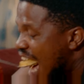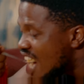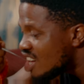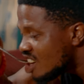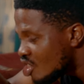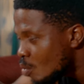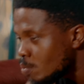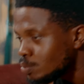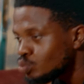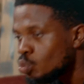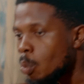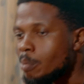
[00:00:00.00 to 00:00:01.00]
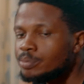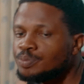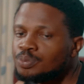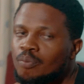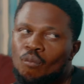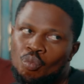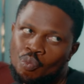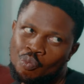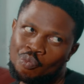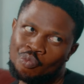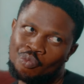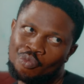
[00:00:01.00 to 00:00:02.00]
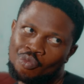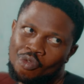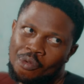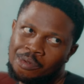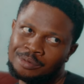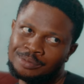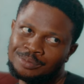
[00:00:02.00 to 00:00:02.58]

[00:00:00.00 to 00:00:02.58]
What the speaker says: is making you shout like a mad